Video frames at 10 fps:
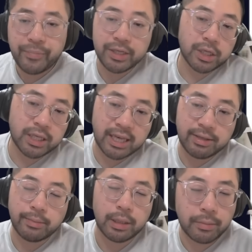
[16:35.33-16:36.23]
This just
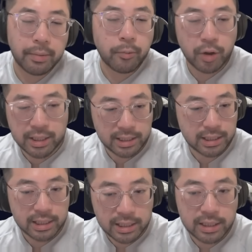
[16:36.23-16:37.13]
gives him a little bit more
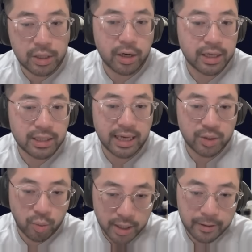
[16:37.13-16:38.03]
consistency on his
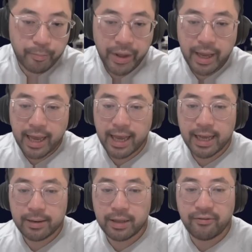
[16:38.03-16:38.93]
S1,
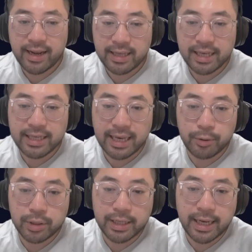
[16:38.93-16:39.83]
and the fact that he's
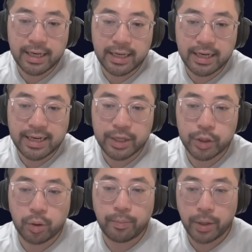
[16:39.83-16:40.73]
able to get an
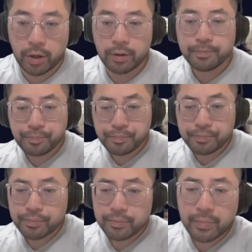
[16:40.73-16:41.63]
additional burn
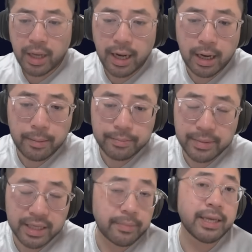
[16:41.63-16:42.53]

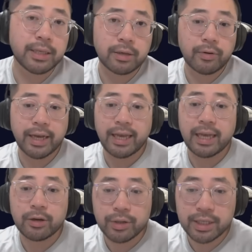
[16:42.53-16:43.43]
is amazing, right? It
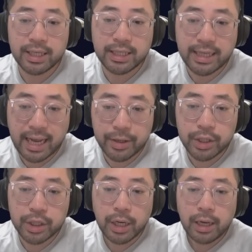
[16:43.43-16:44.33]
increases his
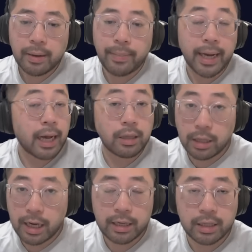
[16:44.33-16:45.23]
damage by a
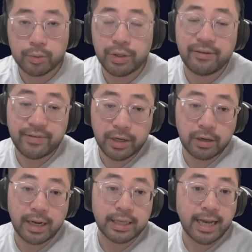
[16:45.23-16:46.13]
lot because when you have
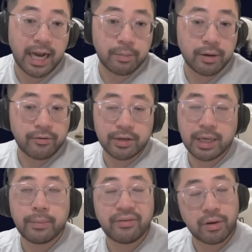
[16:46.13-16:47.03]
Vigor and Attack buff, for
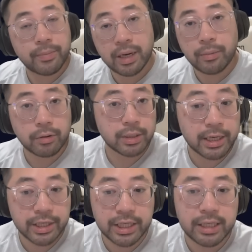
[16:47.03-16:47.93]
example, if you're in Benny
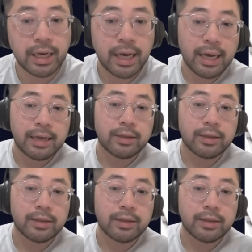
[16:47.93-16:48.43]
Marutachi,